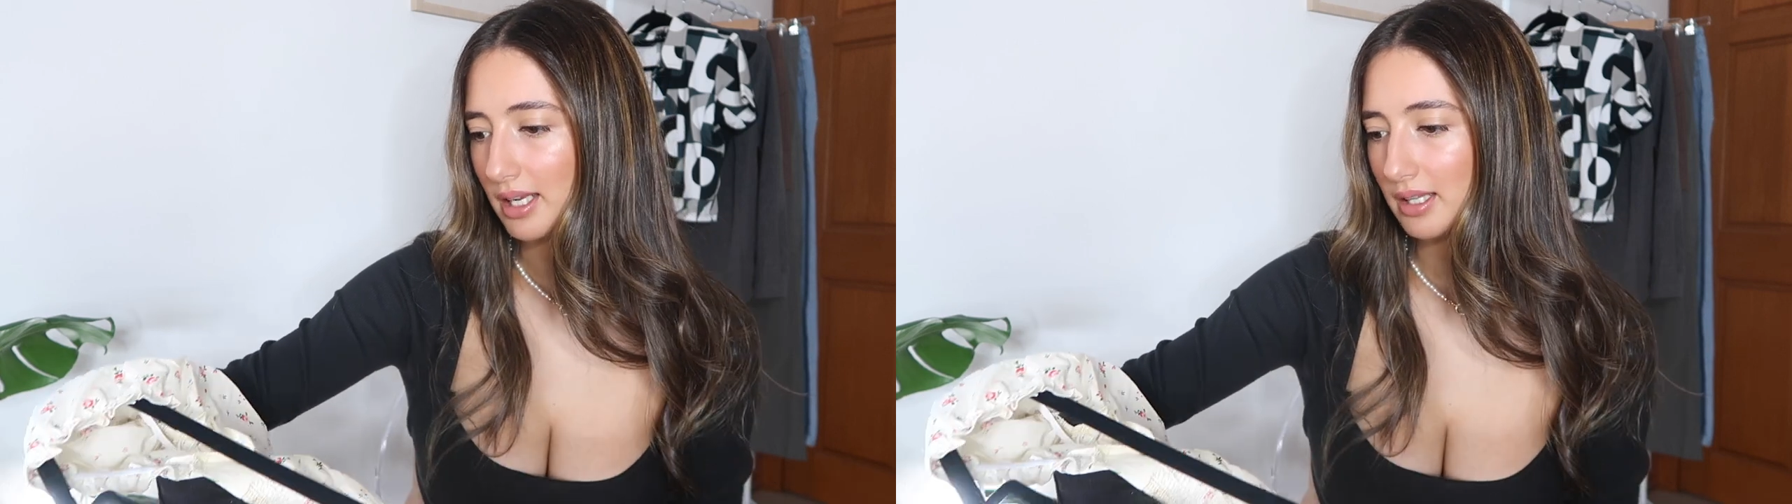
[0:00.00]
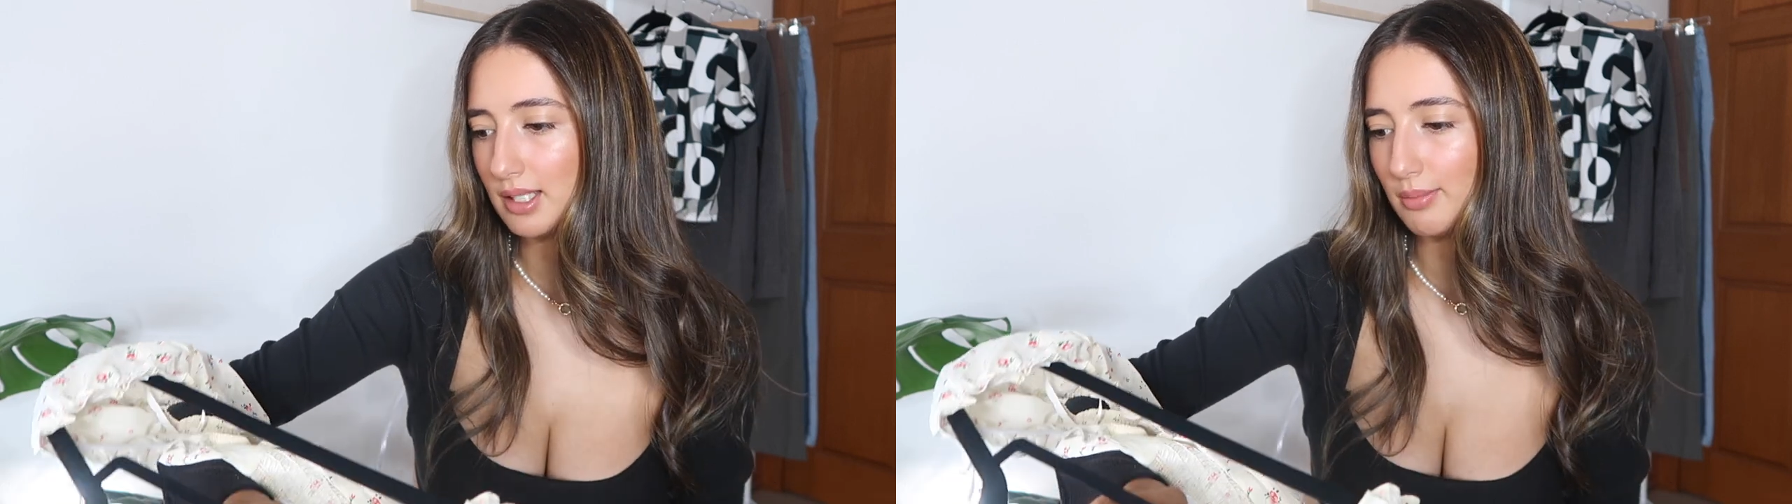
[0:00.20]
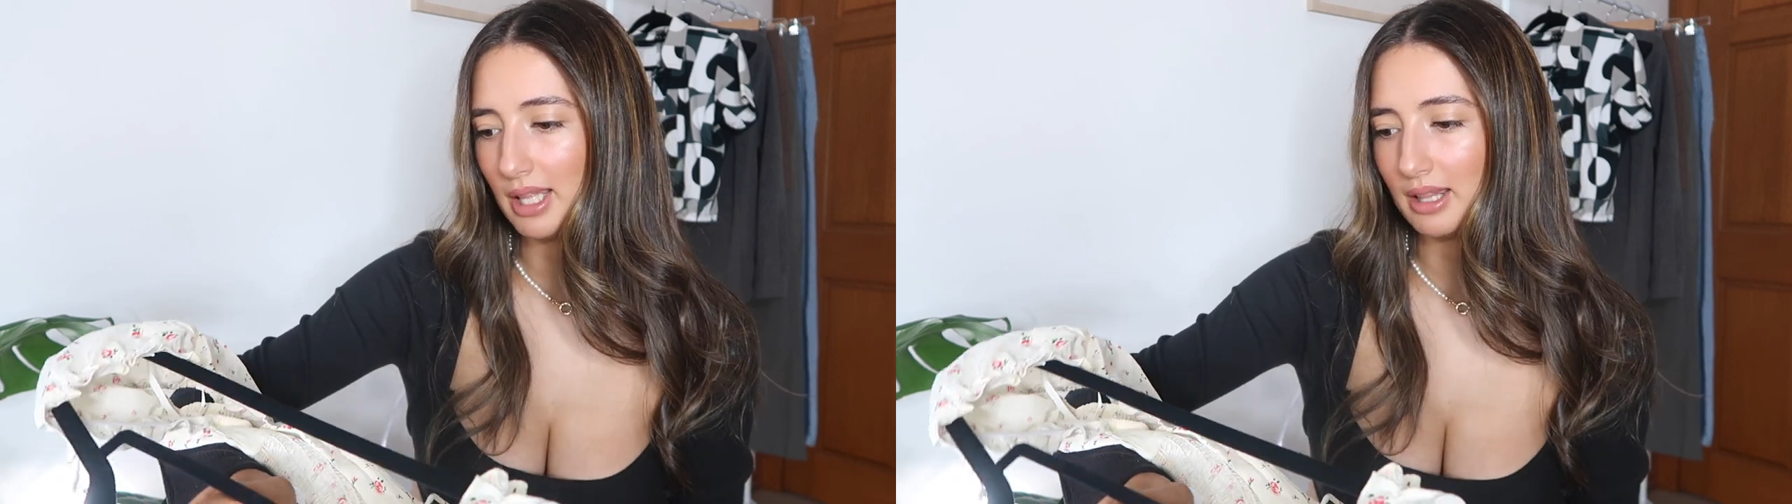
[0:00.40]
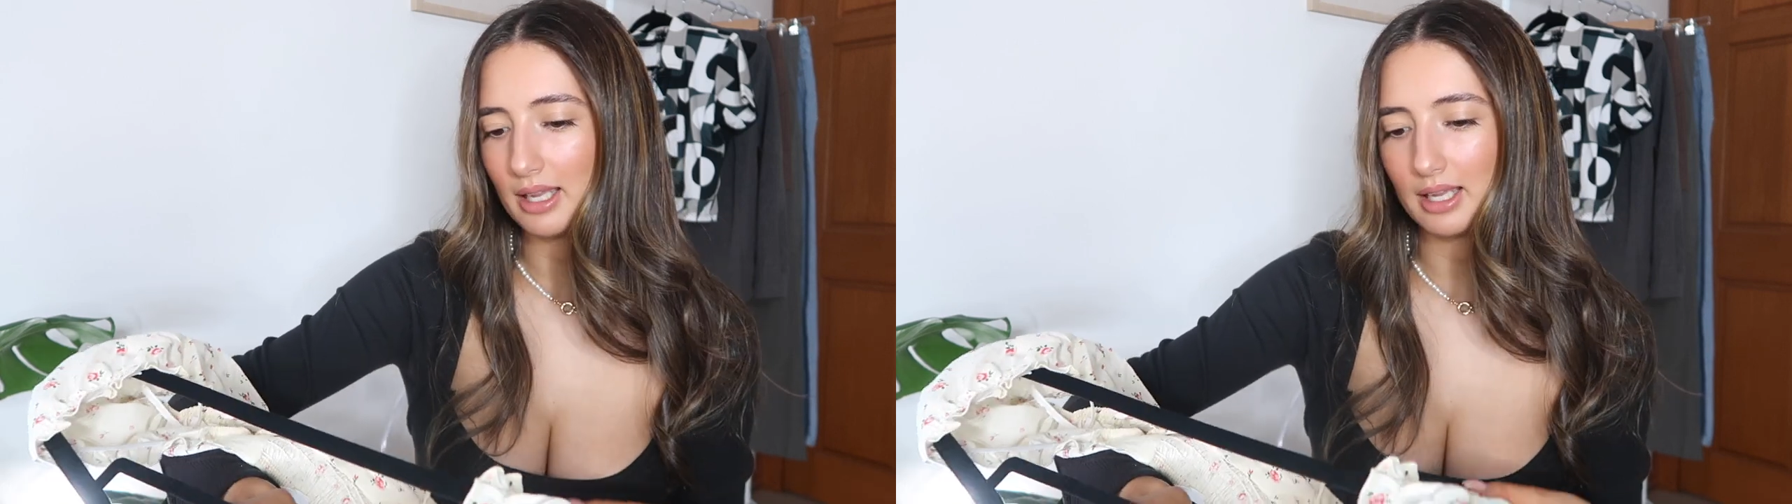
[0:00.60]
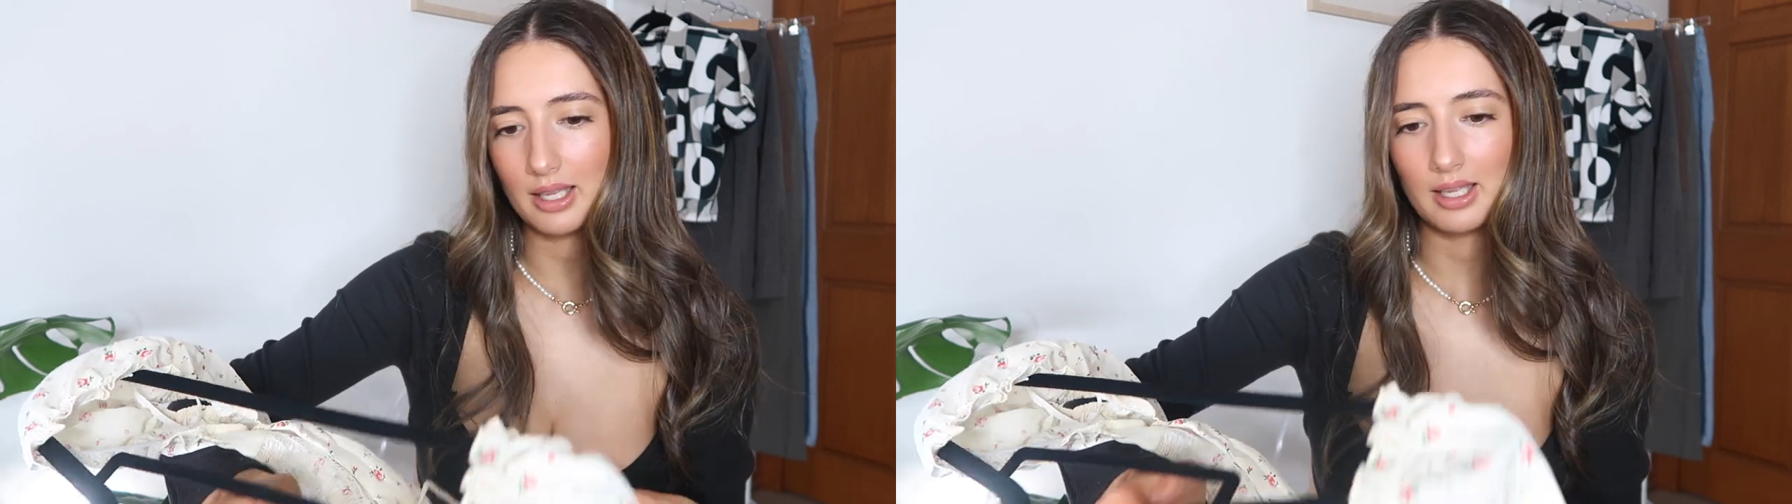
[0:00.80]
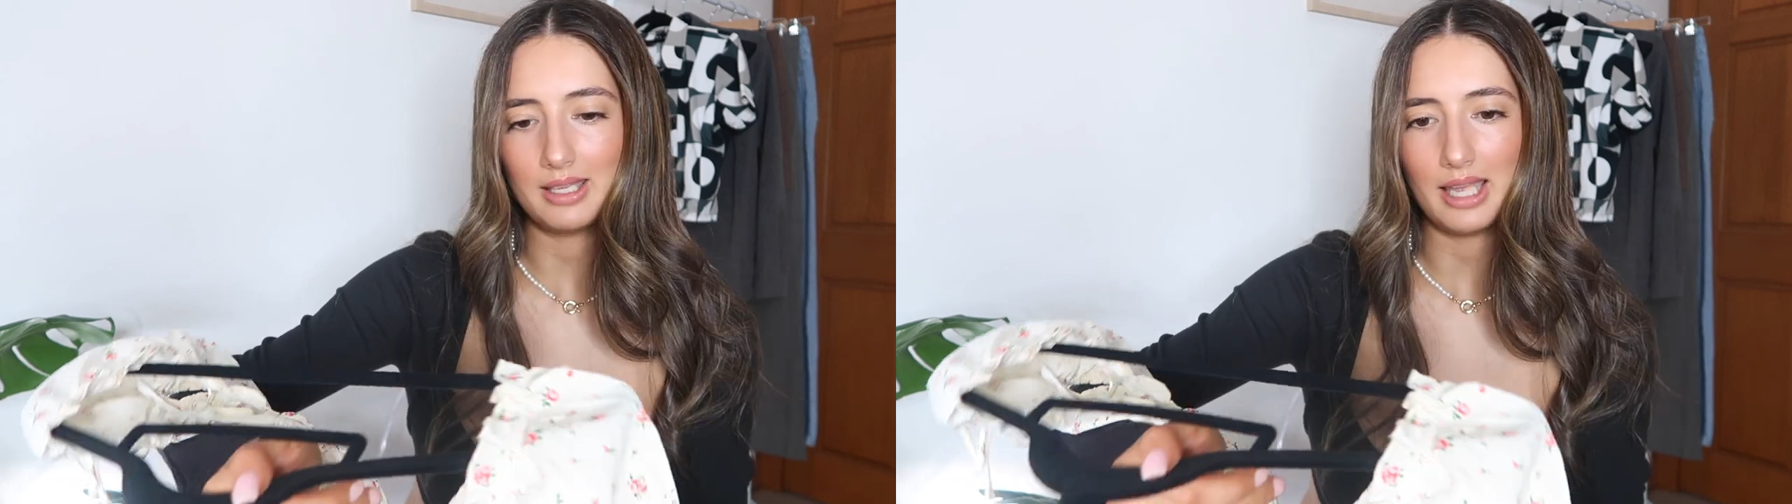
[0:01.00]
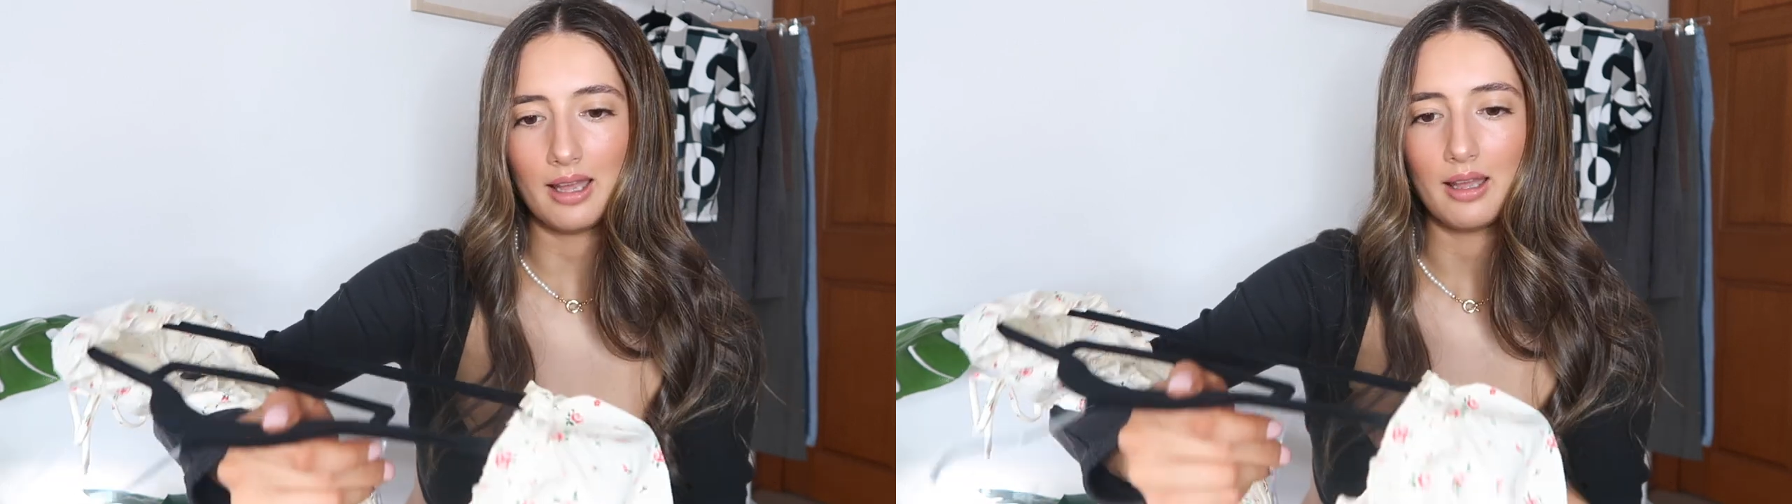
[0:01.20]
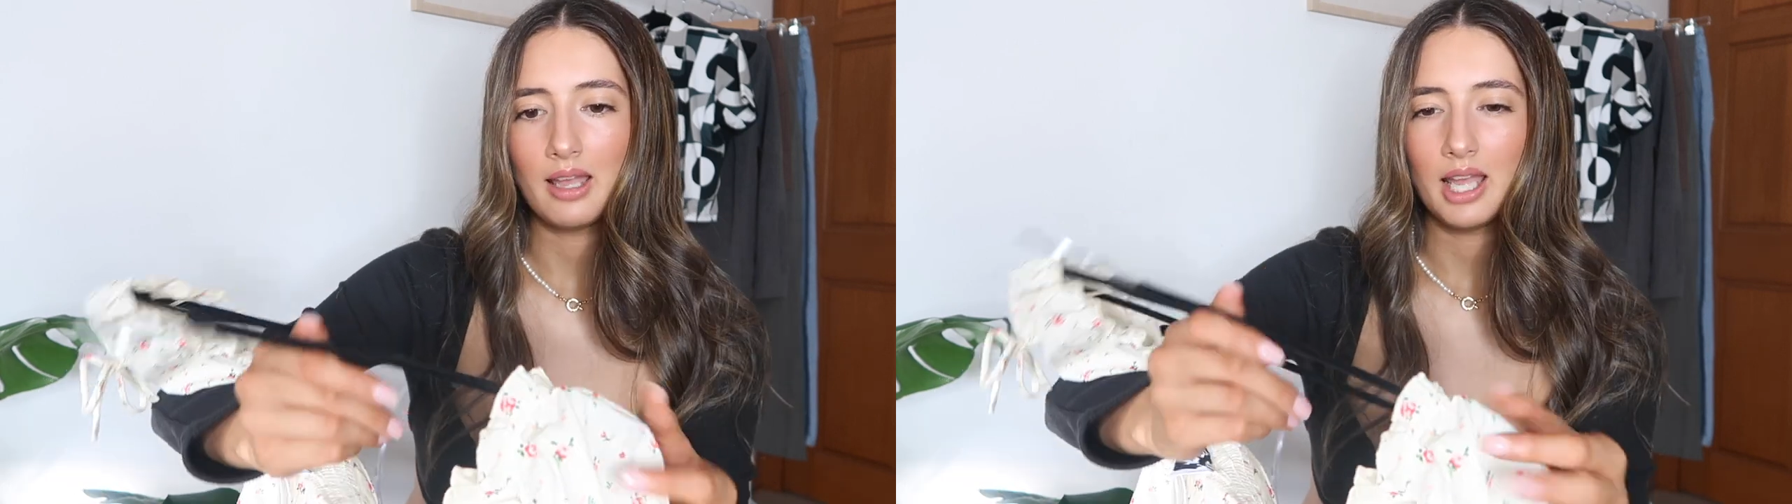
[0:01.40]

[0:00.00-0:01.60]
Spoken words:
It's a bit like, yeah,